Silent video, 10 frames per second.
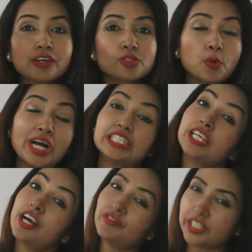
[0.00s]
So once
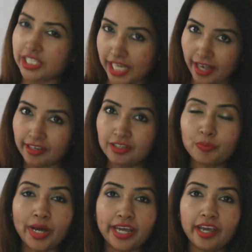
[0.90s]
I have
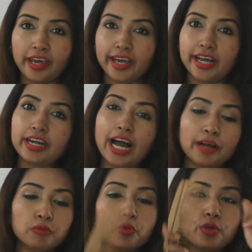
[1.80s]
detangled my hair,
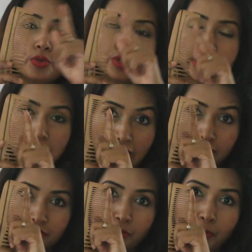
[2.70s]
I'm going to use the
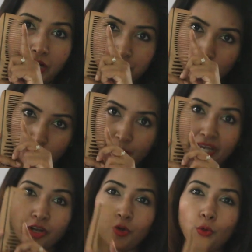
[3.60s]
other part of
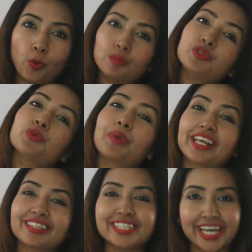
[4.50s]
my comb to
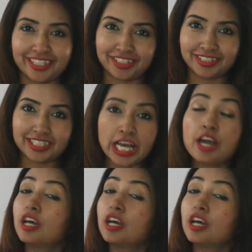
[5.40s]
make the sections.